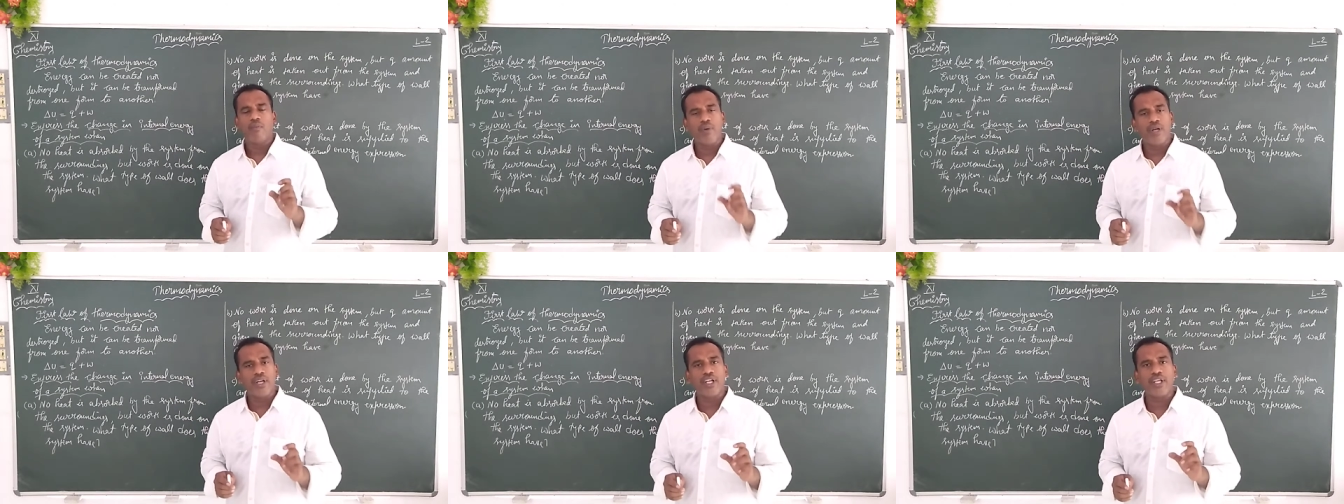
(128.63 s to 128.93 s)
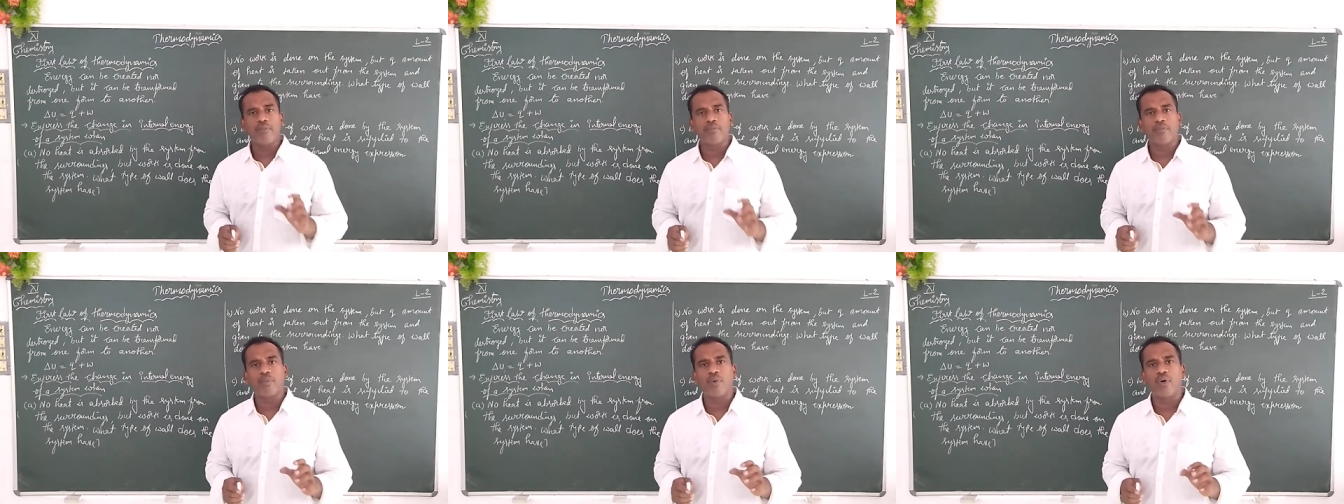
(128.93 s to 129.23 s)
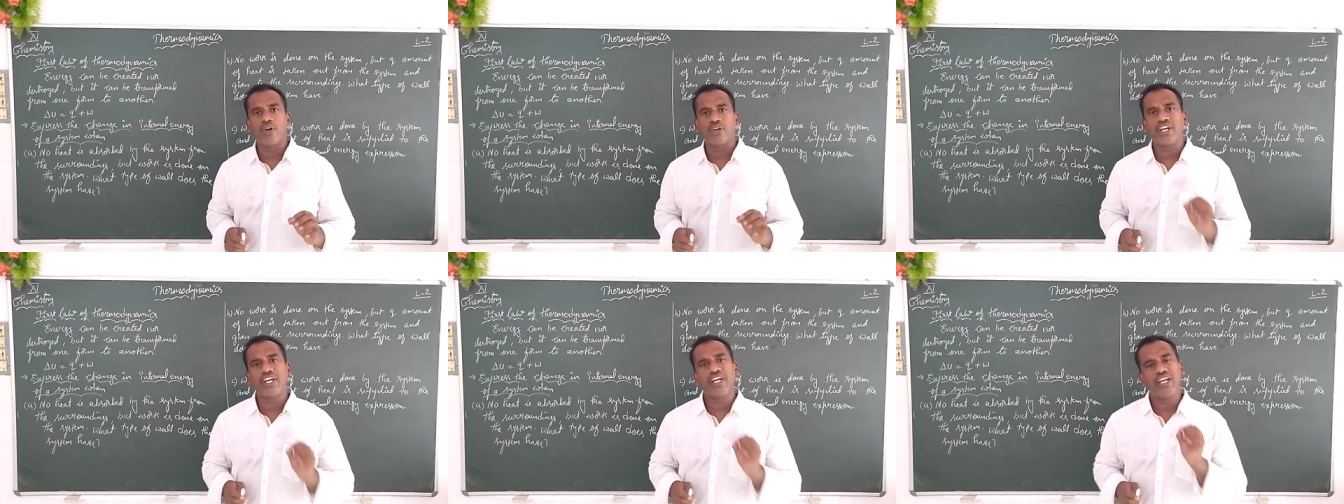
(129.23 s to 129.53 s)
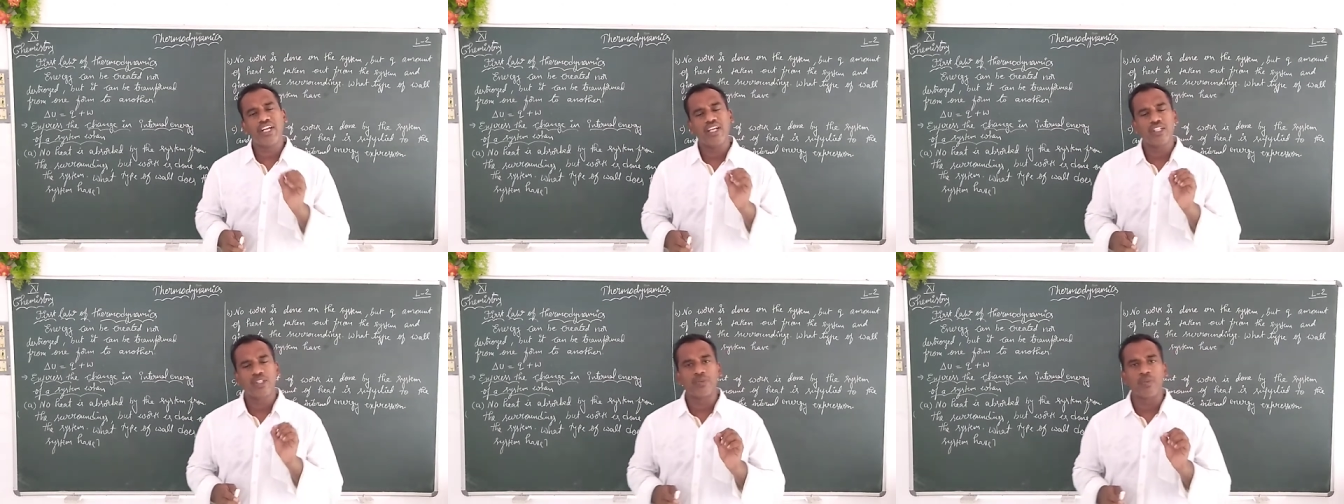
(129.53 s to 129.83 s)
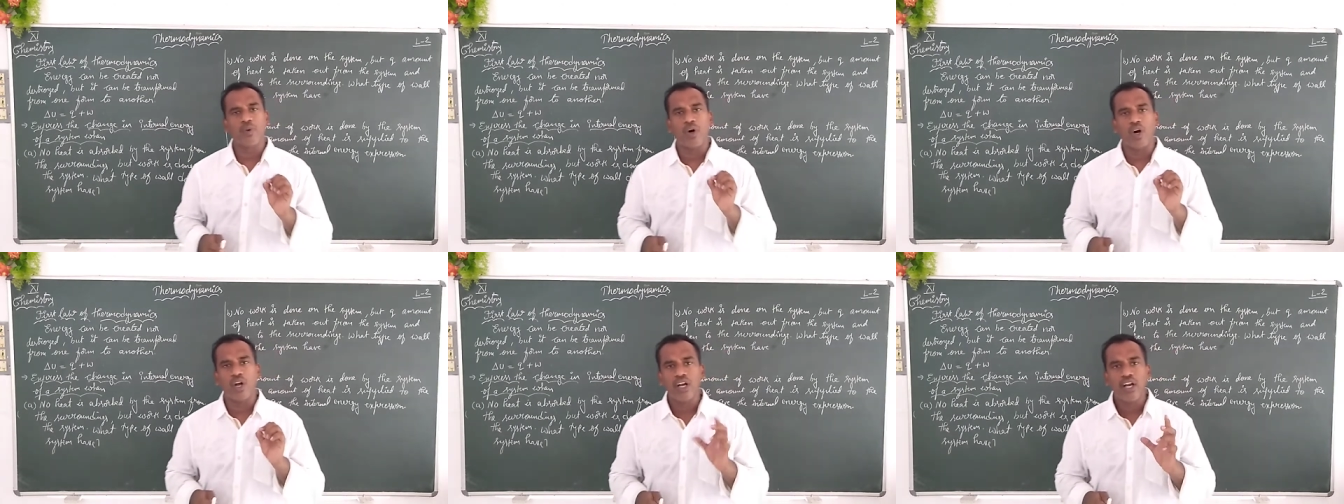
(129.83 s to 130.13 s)
Very important
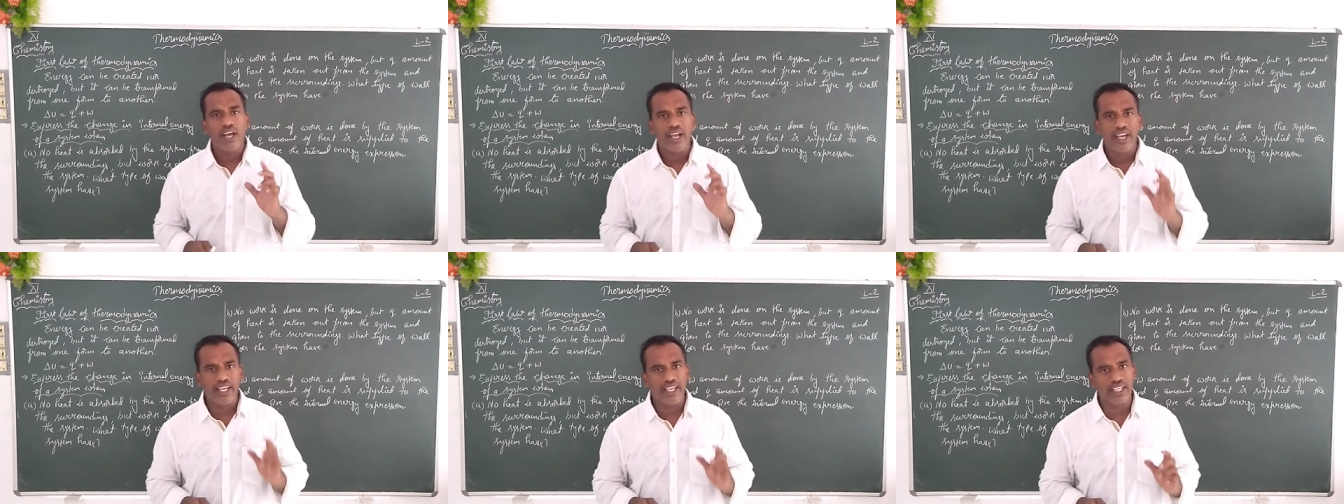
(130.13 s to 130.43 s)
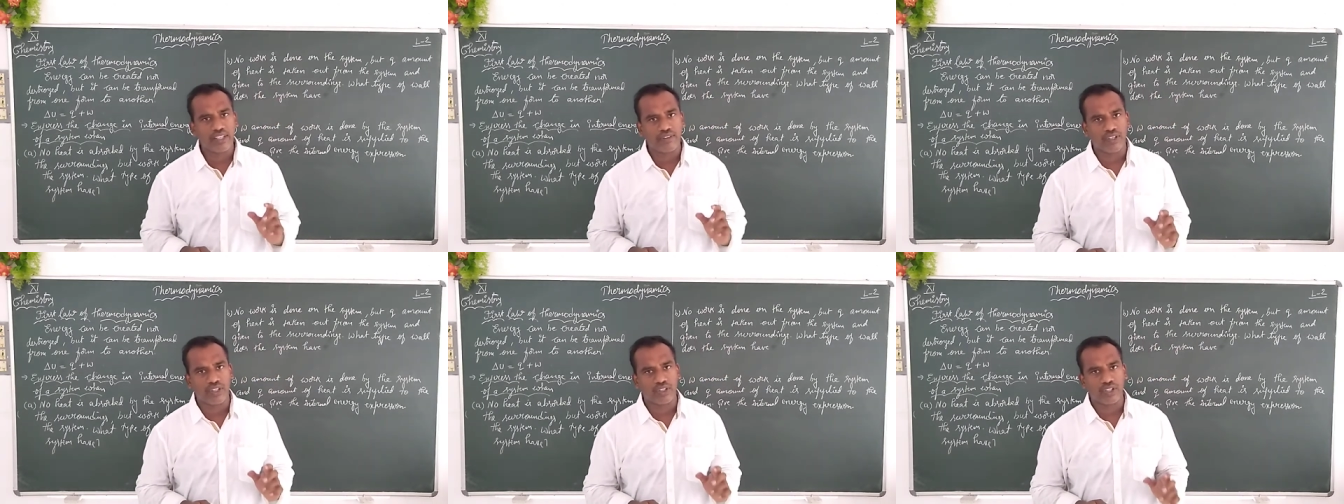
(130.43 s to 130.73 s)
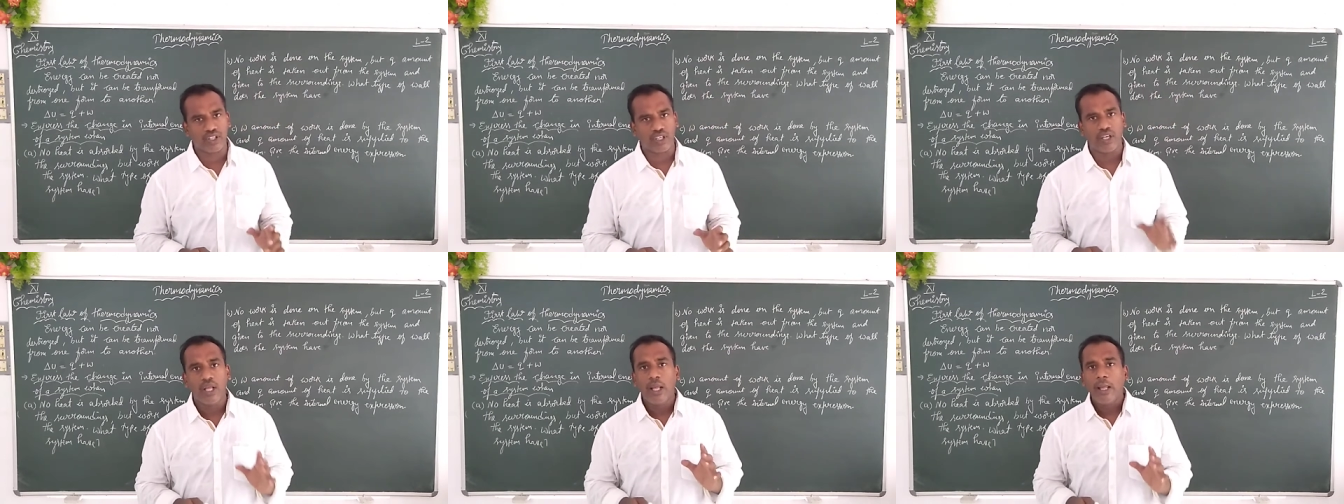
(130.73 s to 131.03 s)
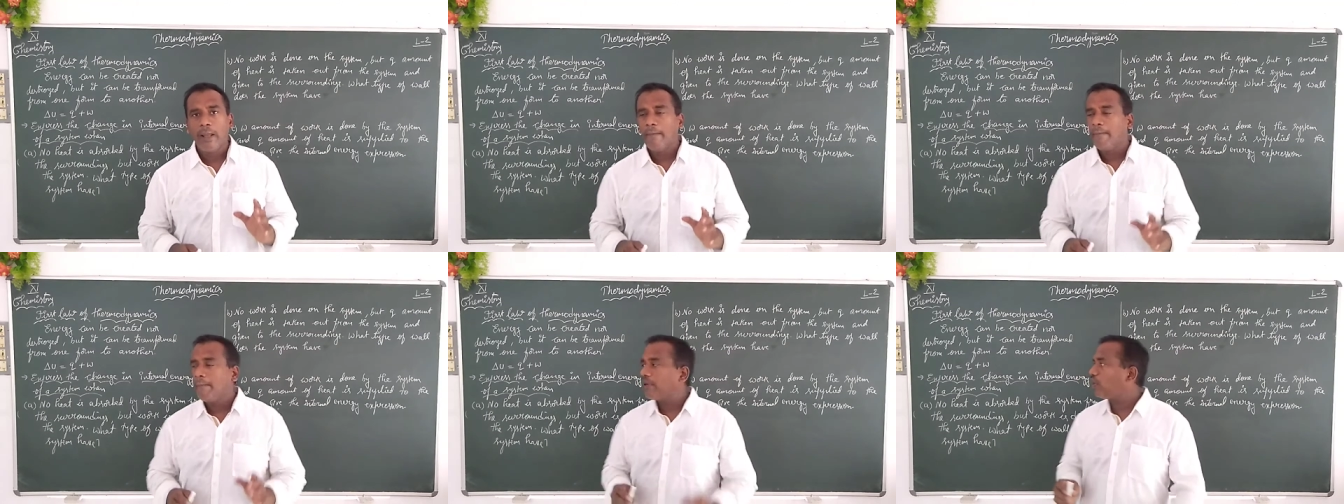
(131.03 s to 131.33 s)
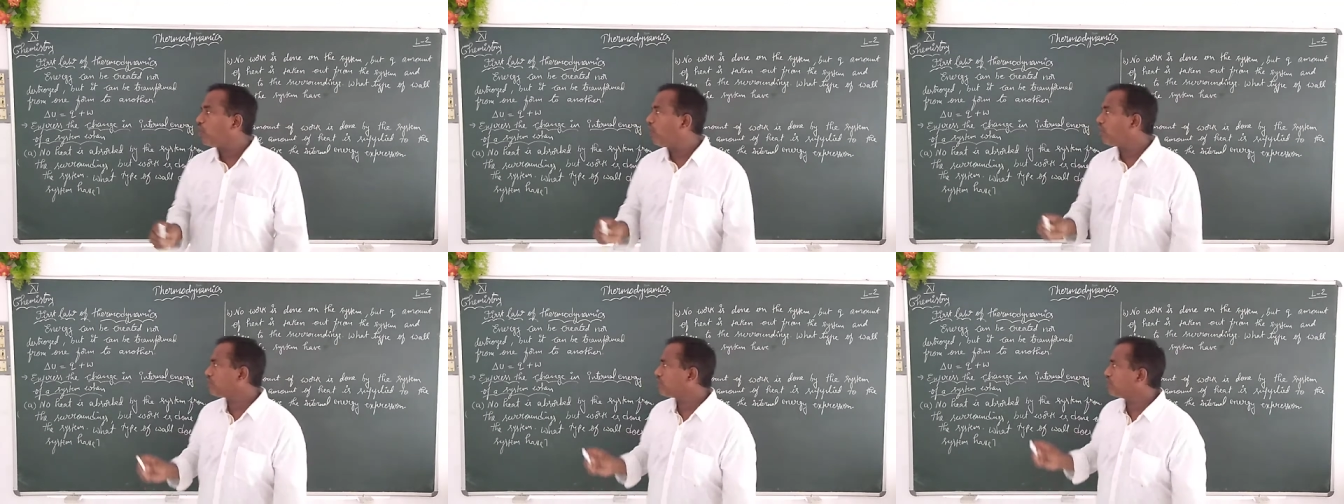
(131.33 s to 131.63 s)
small equation.
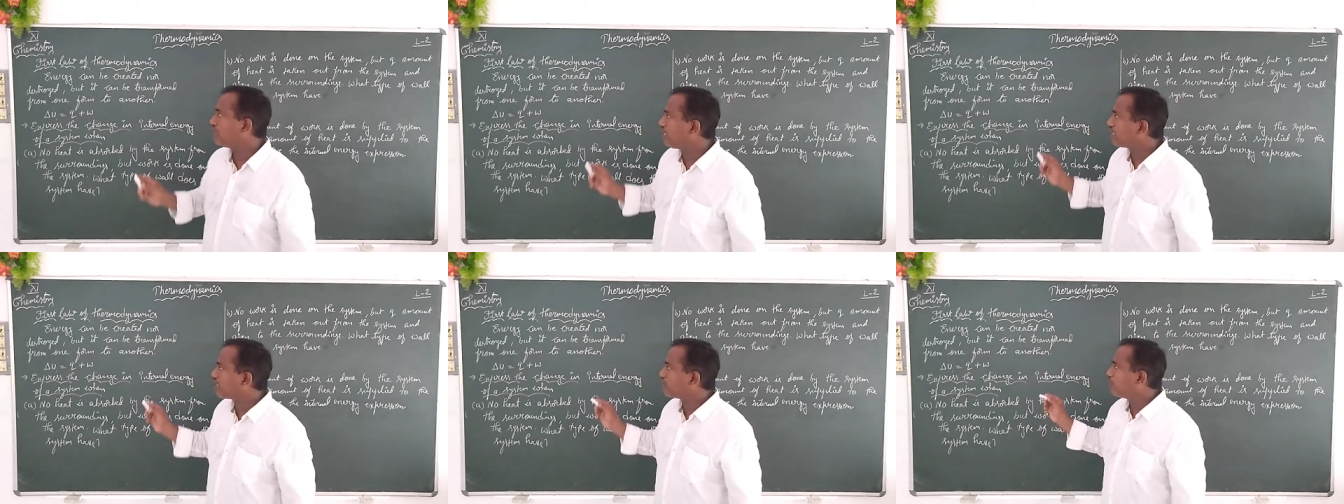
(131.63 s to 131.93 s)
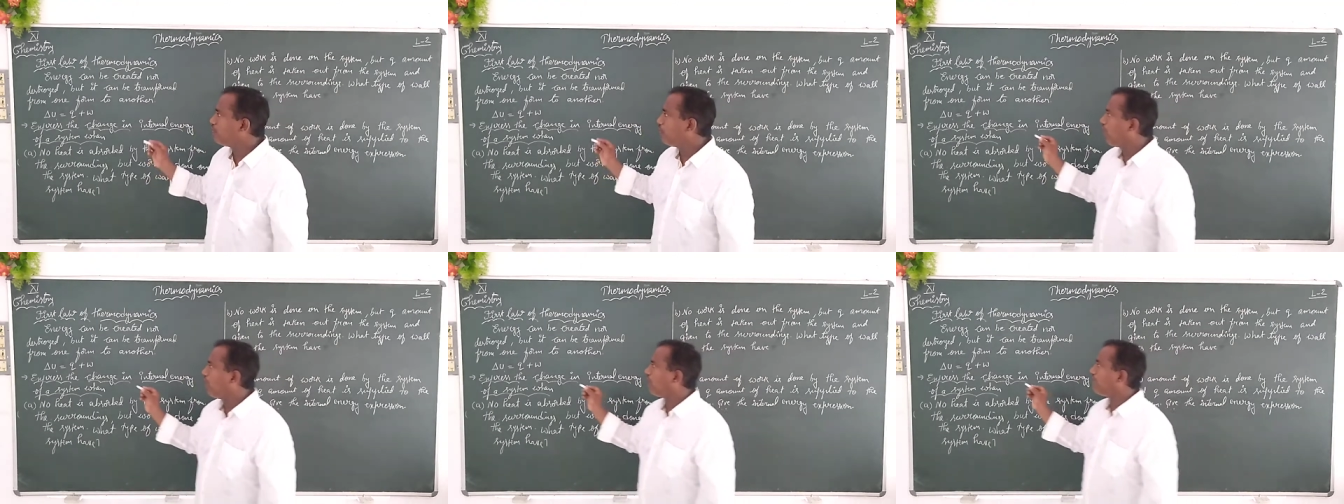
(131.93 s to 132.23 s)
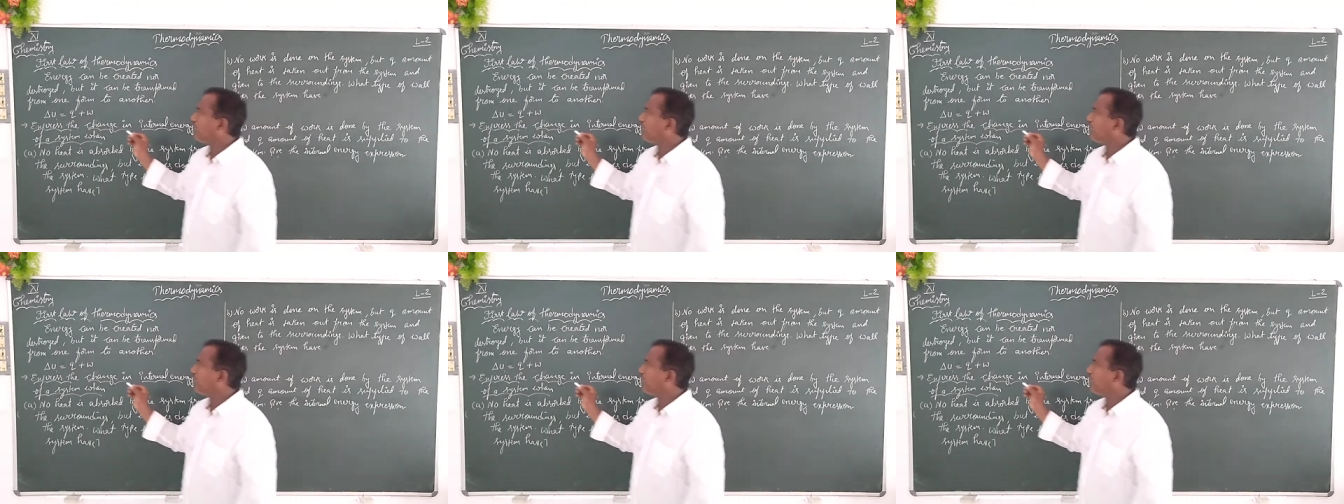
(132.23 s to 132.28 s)
Because this small